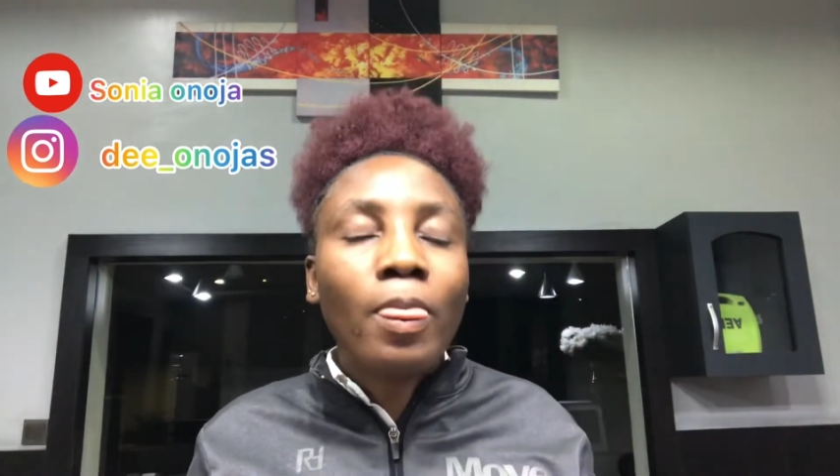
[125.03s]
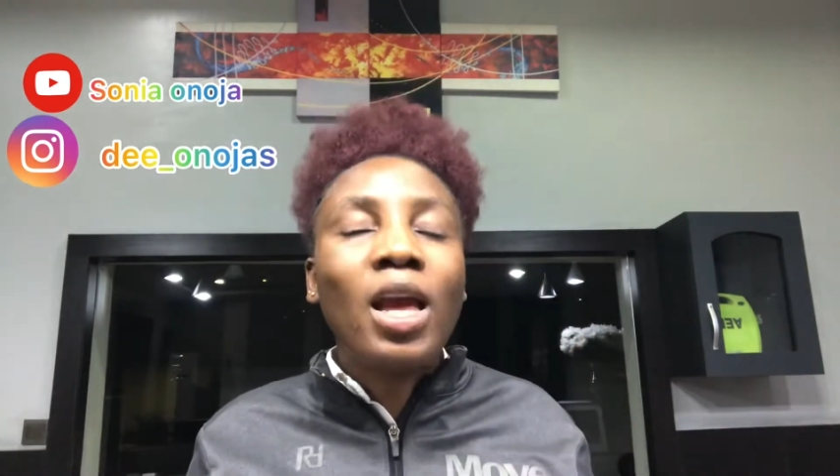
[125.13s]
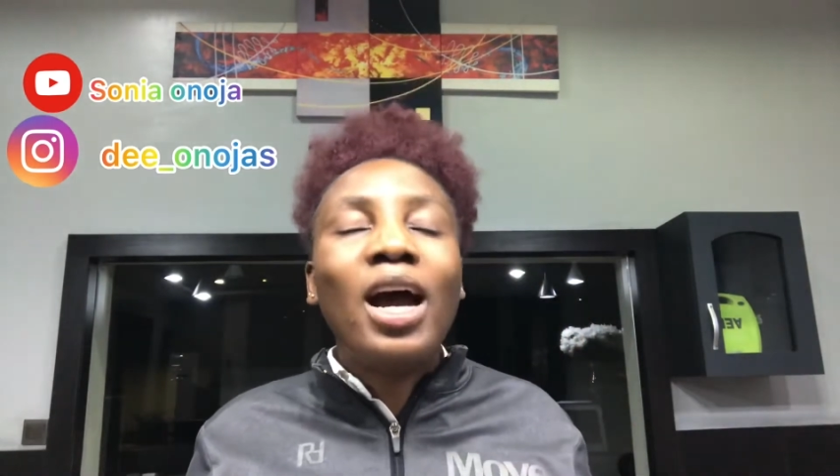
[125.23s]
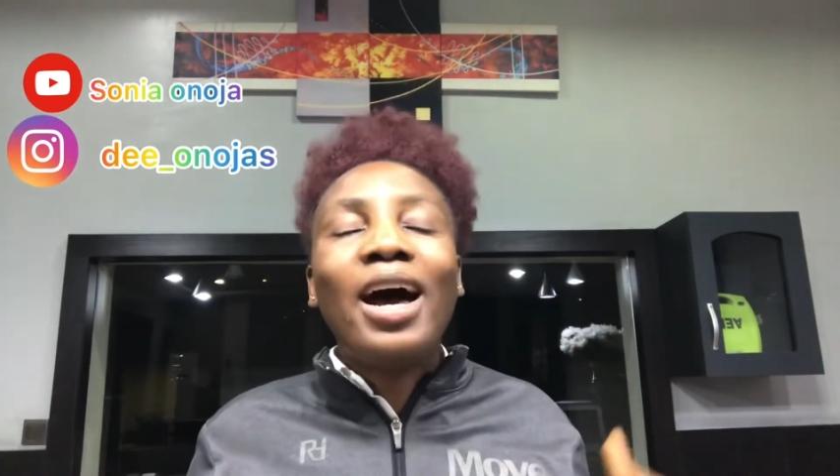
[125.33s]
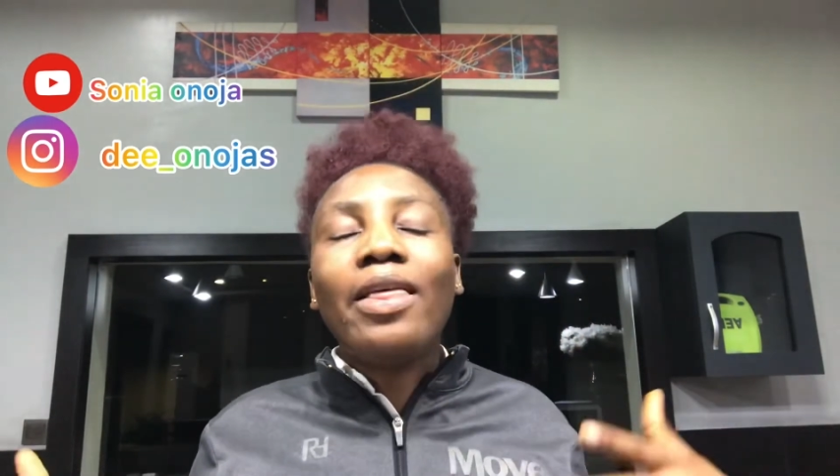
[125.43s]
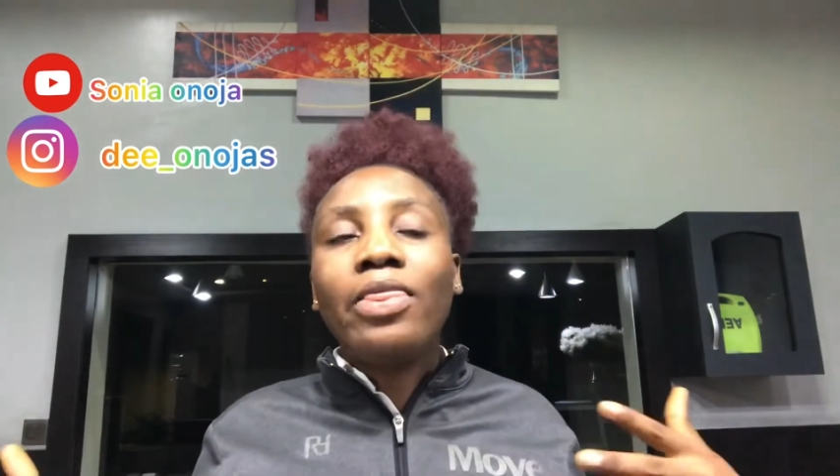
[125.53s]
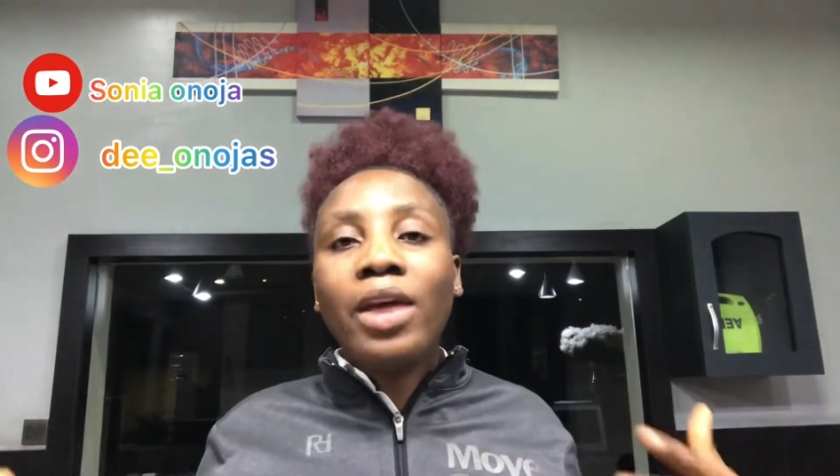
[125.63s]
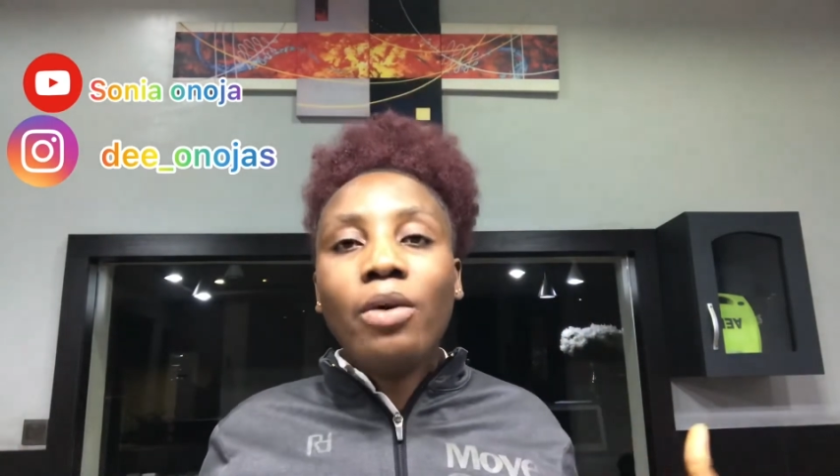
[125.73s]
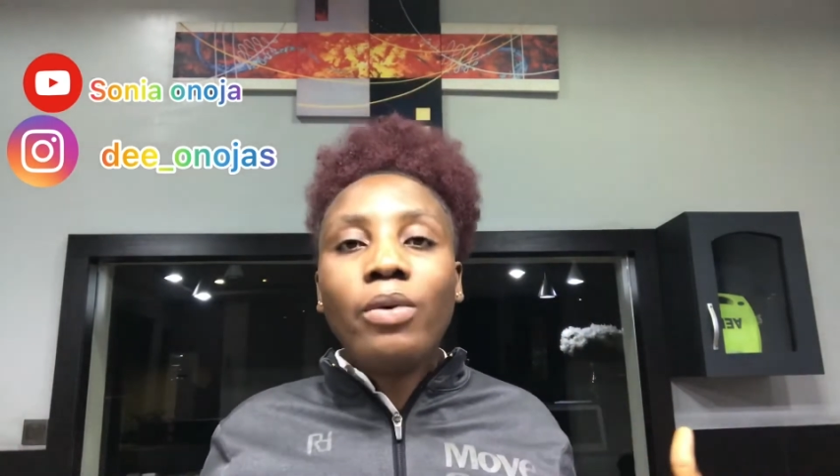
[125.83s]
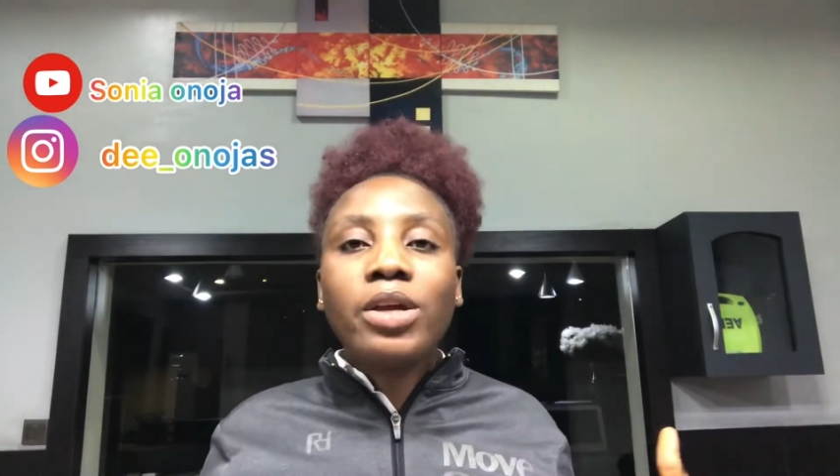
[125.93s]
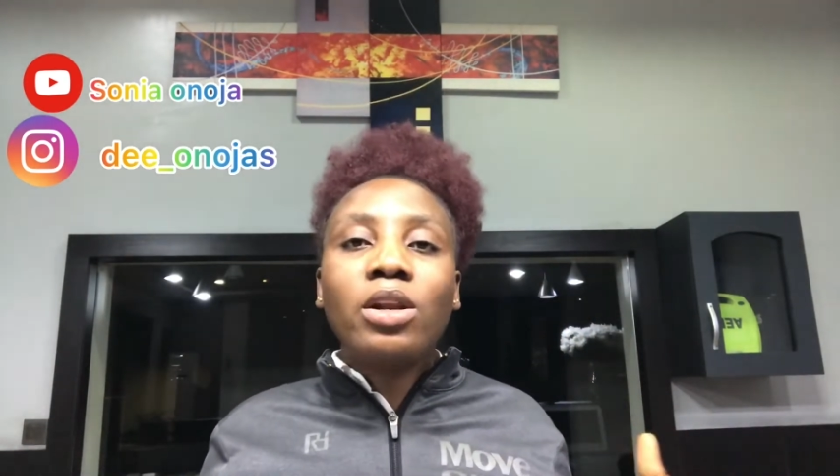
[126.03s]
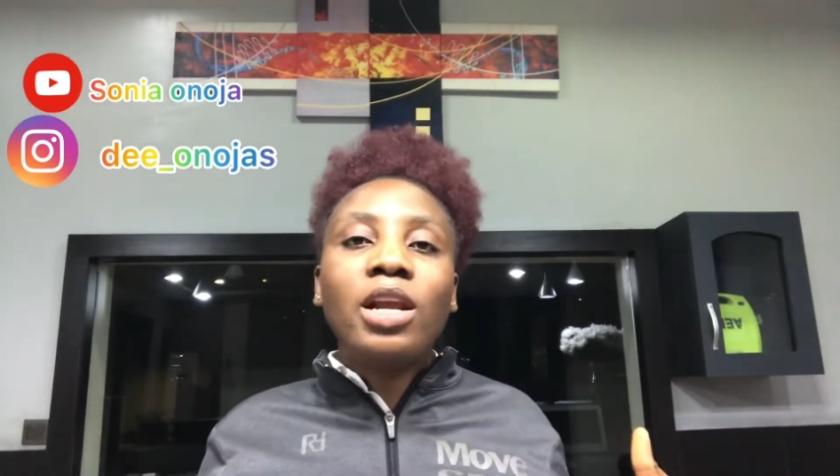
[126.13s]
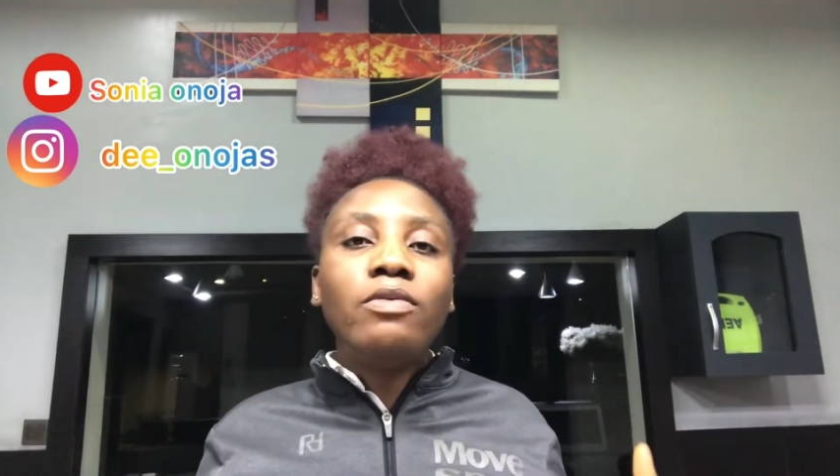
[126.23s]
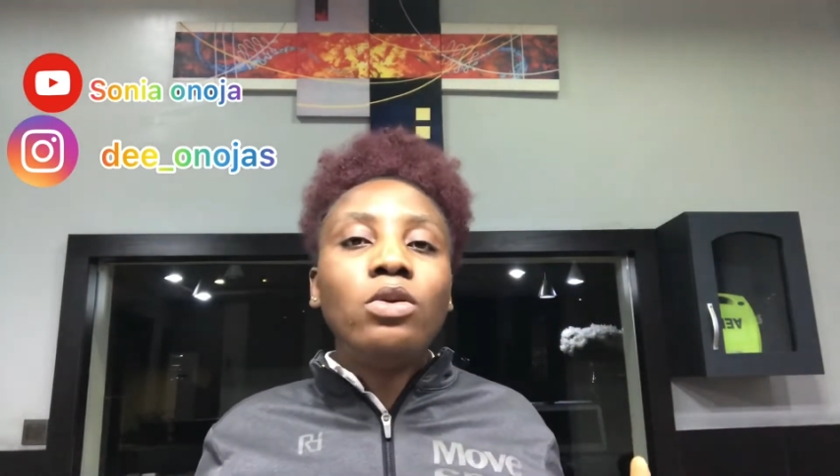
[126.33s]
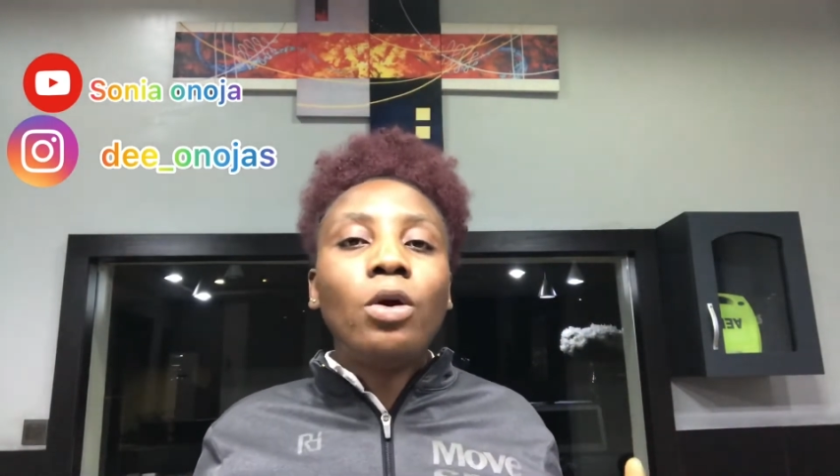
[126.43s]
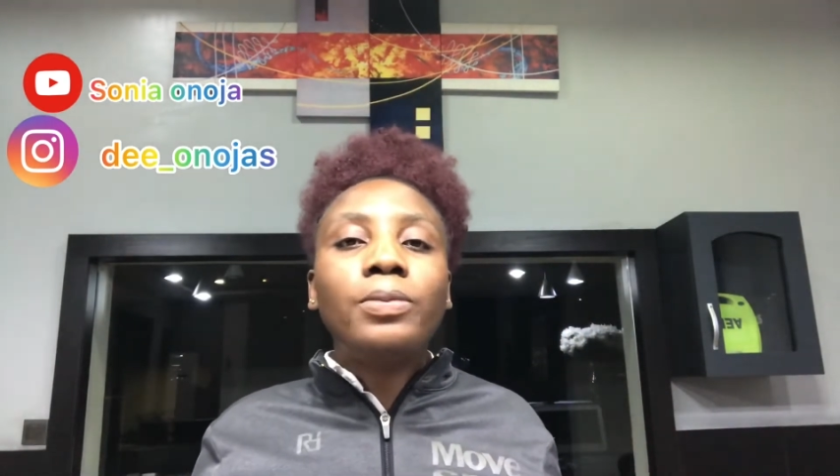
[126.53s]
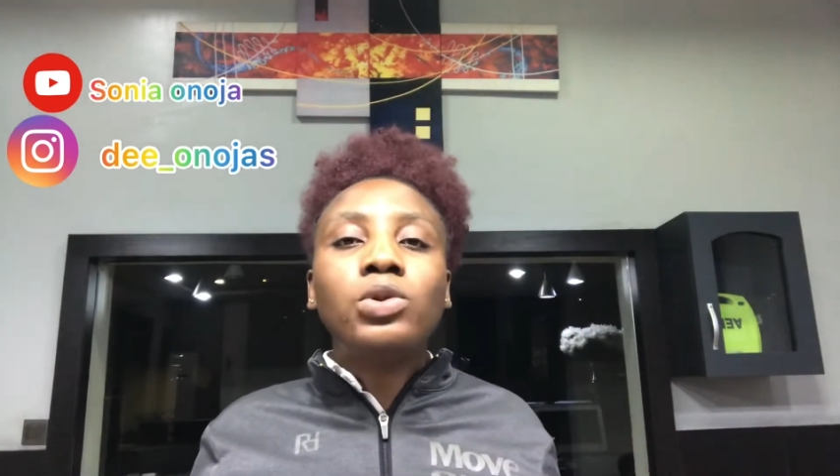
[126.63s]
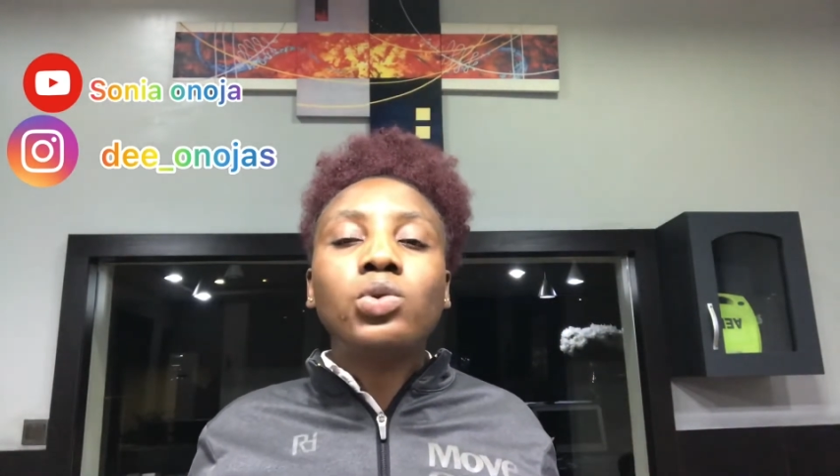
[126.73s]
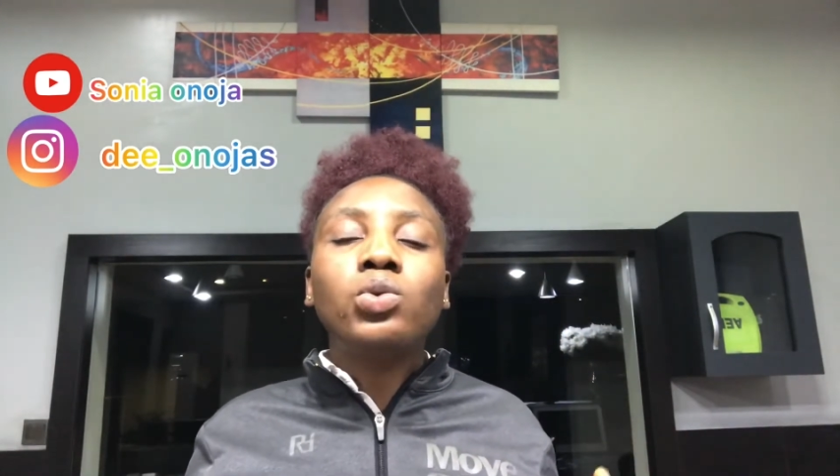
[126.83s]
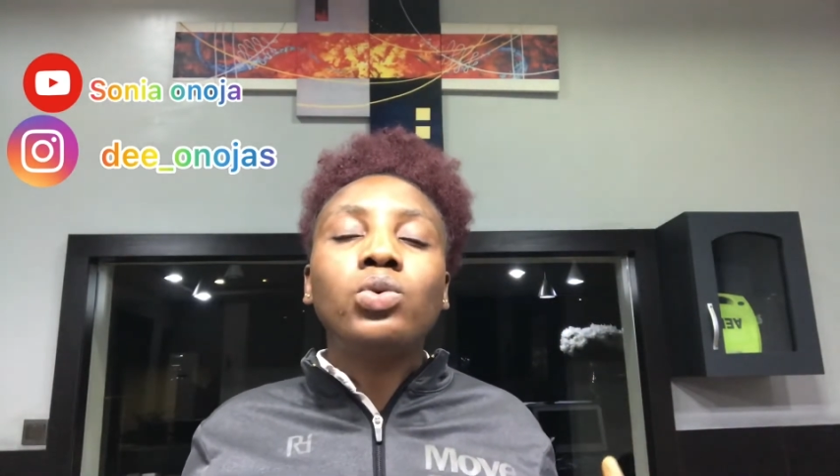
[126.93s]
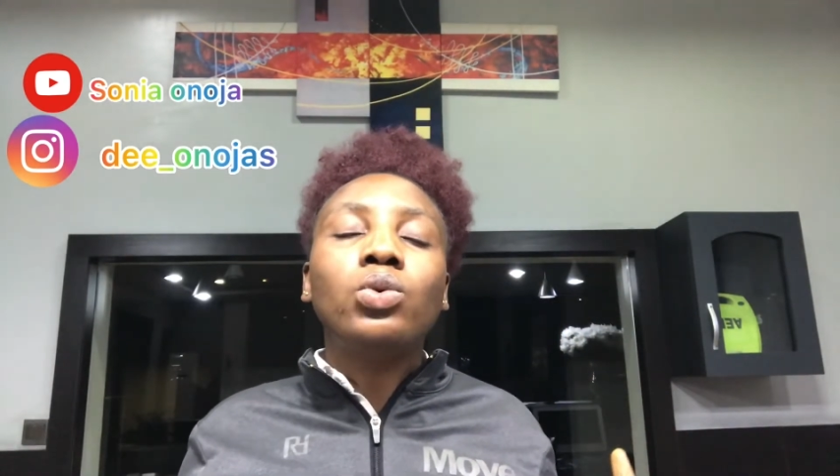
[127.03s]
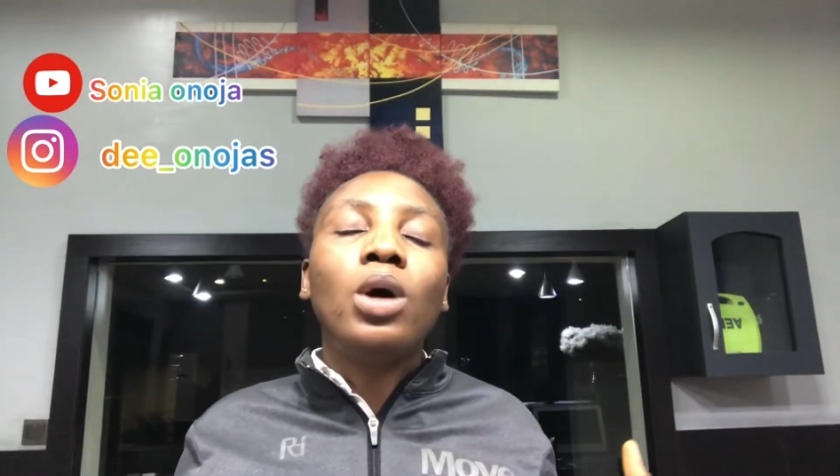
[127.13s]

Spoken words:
And then when you level up to